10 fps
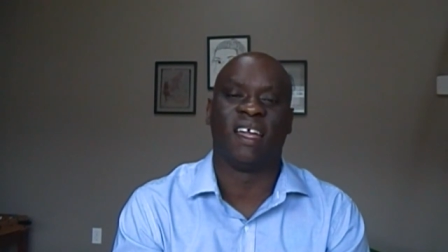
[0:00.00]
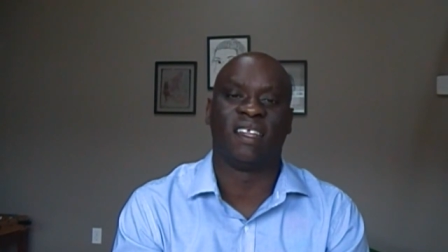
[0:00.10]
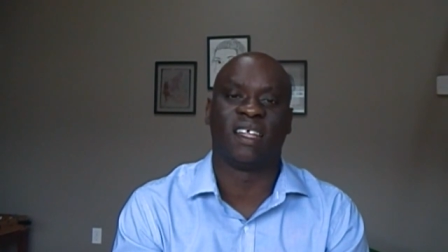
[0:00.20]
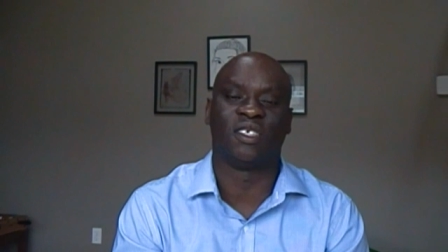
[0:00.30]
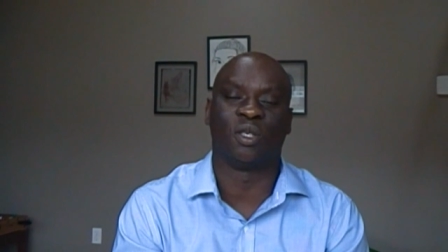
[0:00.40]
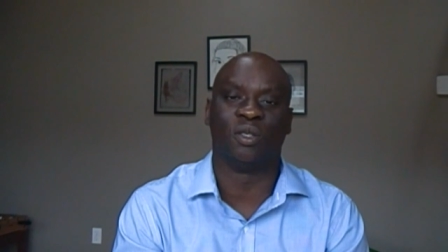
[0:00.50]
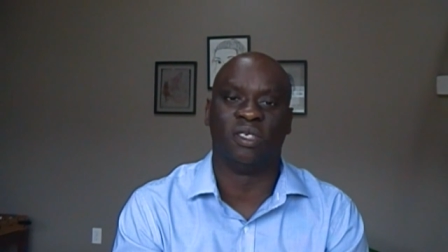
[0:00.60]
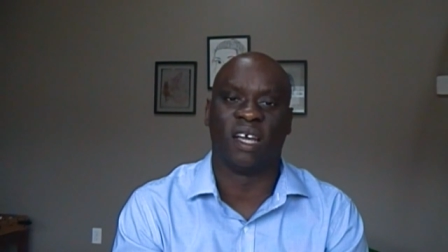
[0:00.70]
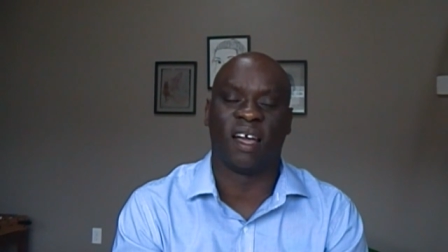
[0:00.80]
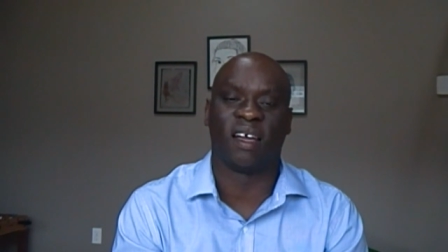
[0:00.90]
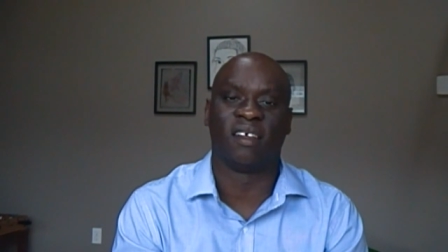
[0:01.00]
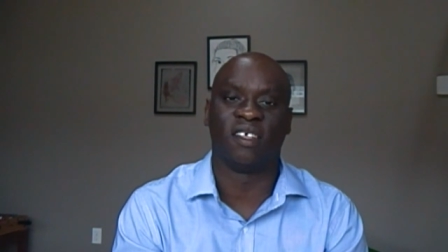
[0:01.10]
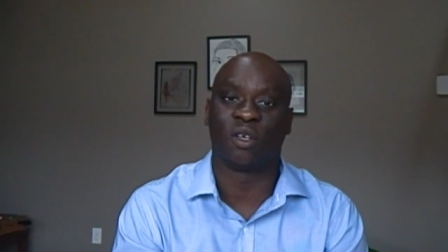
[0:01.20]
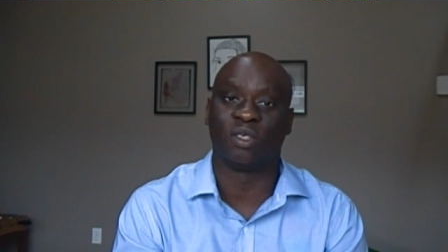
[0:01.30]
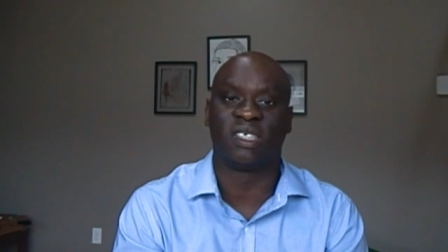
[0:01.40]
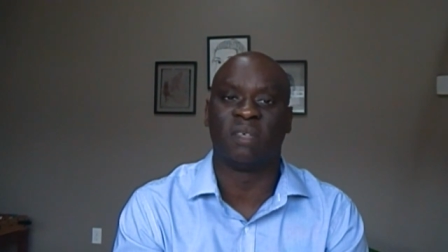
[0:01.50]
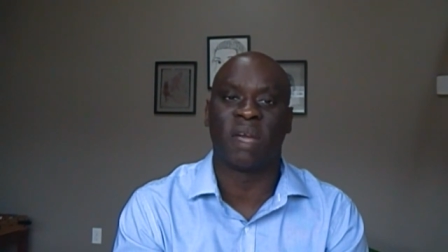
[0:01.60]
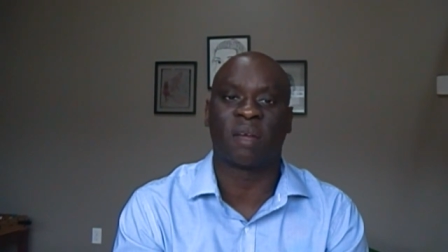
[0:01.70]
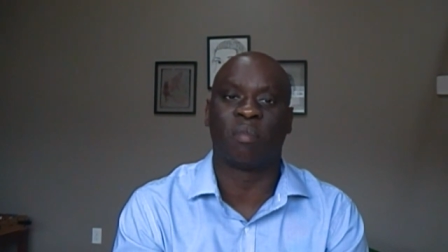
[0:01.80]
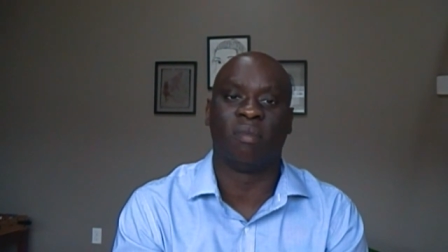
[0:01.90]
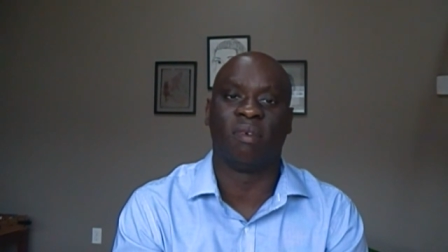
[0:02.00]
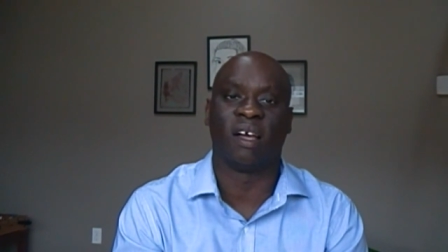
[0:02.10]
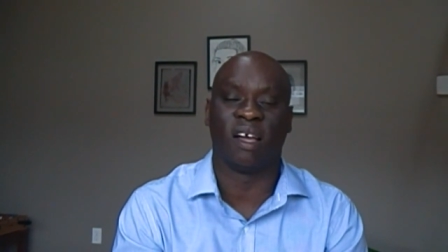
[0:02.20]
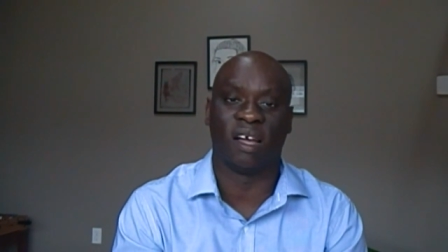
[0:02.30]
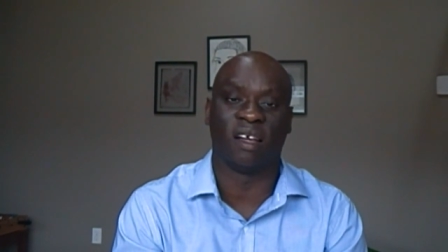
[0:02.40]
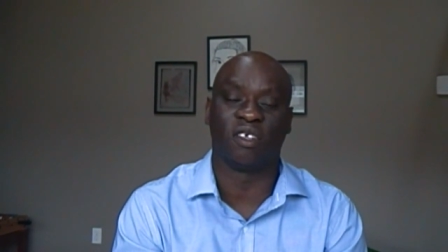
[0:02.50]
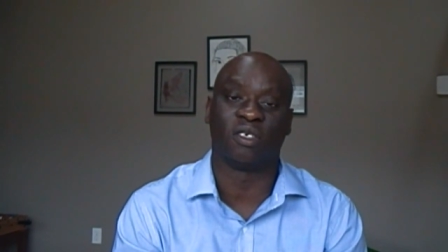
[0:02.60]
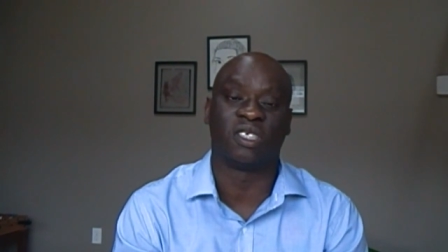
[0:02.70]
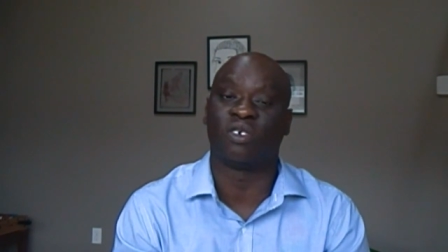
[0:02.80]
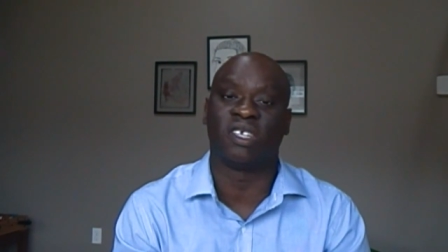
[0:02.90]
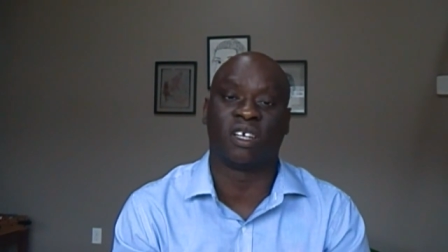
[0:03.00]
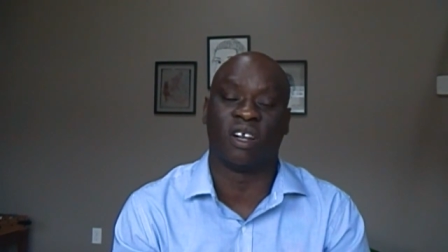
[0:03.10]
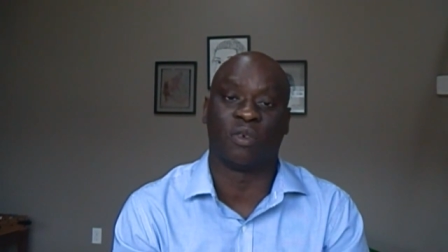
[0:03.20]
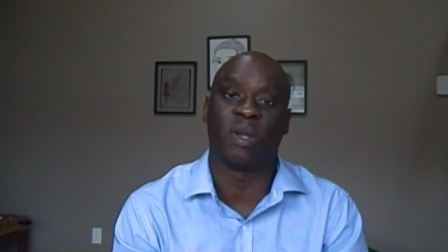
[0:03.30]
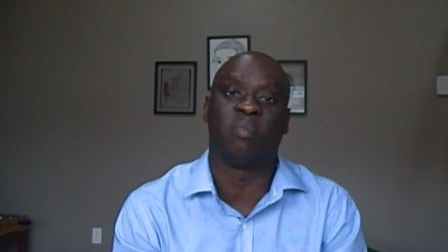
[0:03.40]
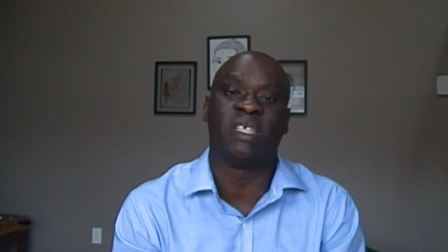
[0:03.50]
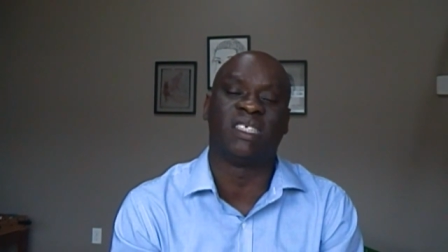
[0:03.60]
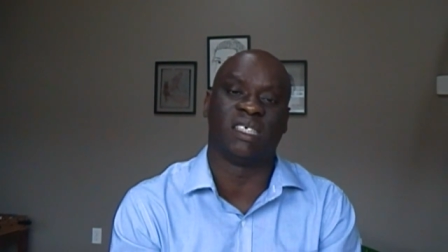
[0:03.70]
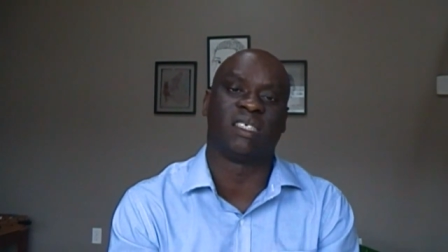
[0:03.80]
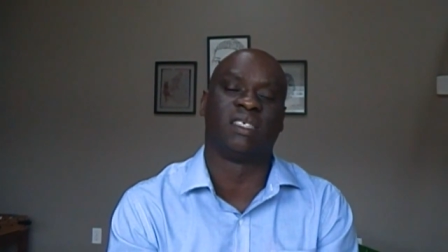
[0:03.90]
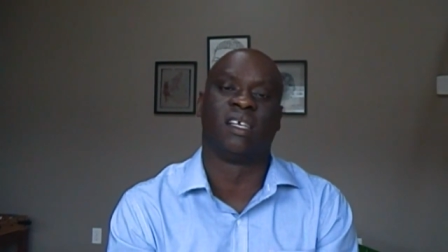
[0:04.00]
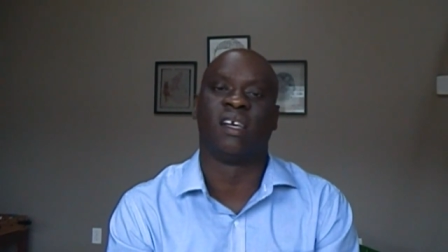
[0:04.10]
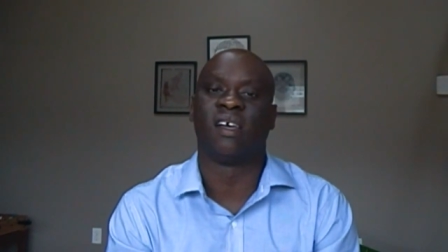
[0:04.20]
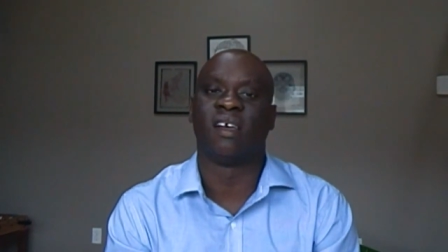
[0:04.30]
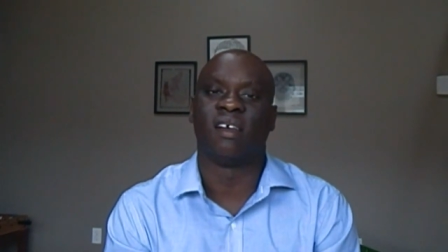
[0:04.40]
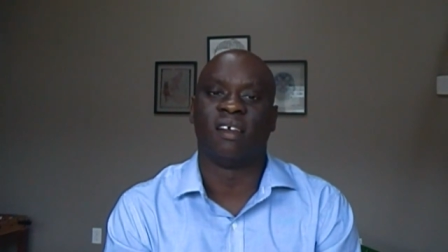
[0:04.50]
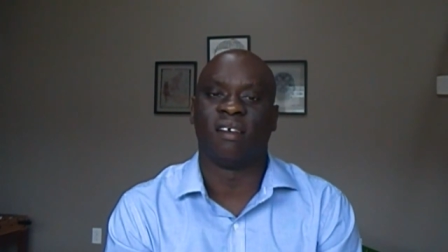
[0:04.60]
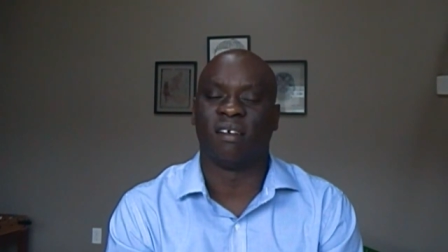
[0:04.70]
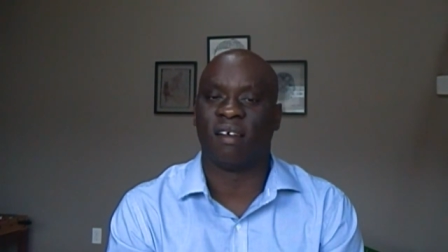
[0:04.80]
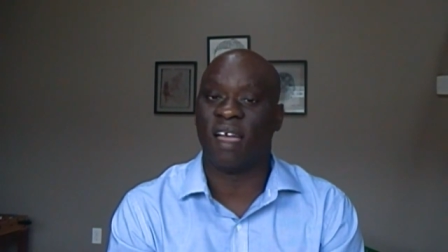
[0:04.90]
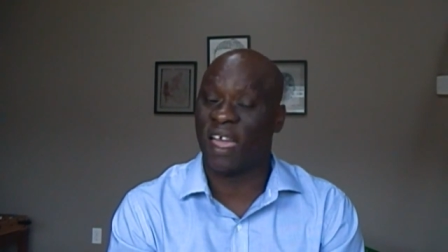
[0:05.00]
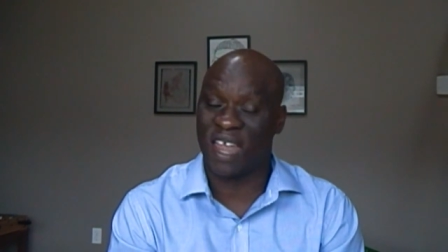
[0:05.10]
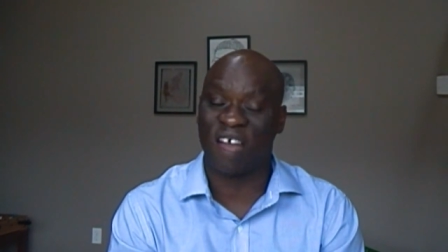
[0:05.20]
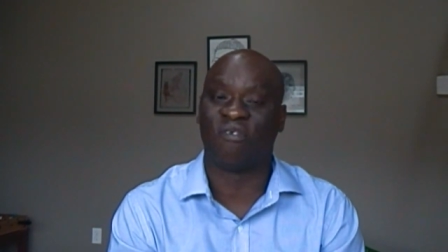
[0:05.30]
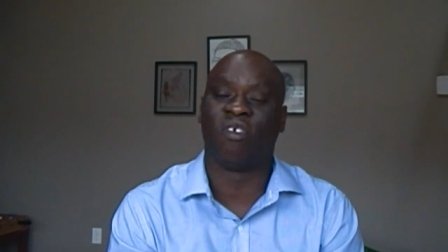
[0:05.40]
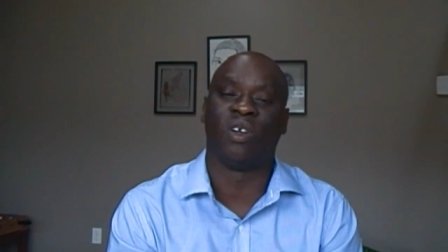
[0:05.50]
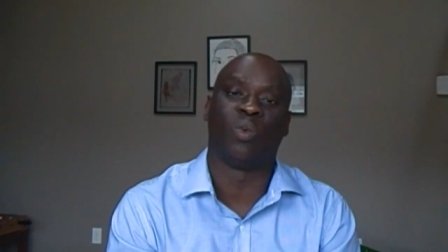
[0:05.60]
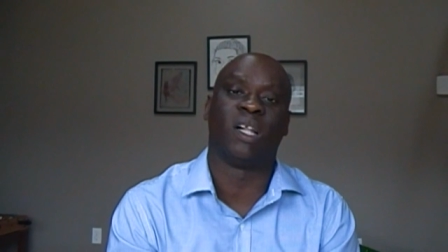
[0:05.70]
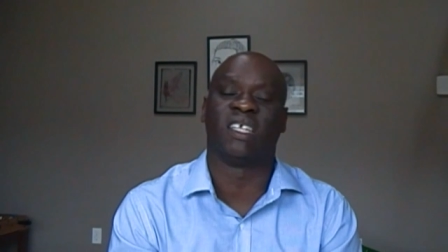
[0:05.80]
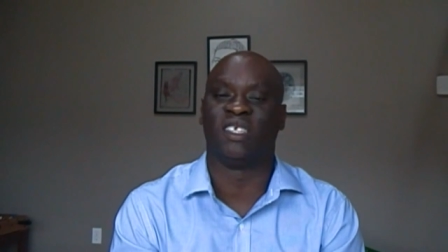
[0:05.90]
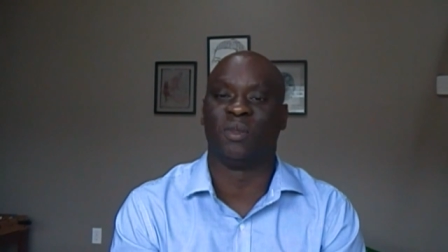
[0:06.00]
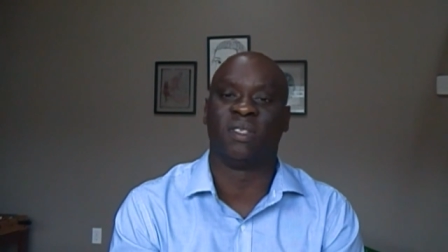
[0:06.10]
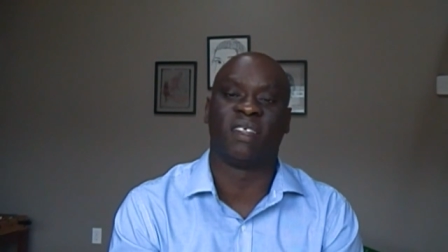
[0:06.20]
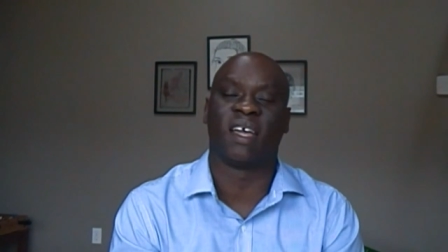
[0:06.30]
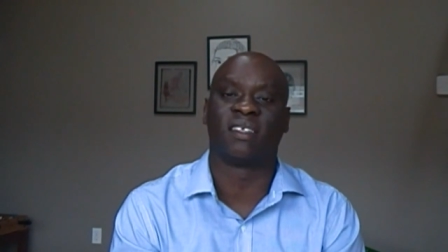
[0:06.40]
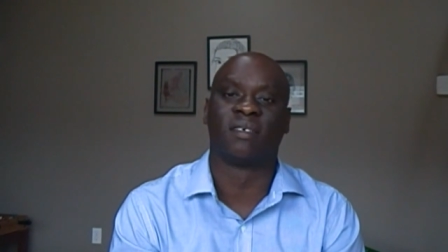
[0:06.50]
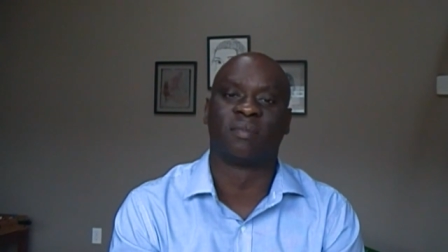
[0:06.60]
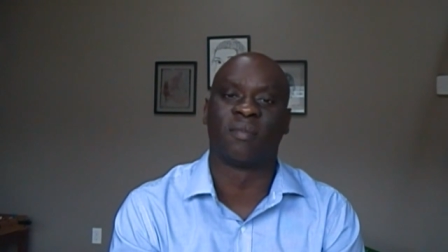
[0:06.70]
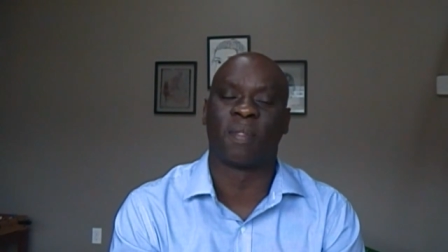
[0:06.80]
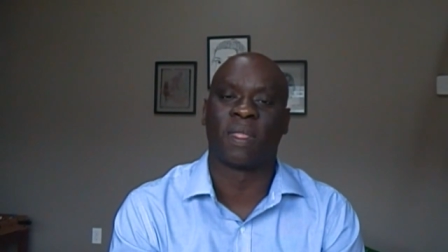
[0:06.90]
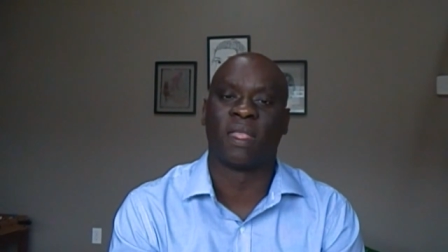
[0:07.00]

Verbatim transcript: and that you could uh, you could still make uh, you could still run a great business and have fun while you're doing that.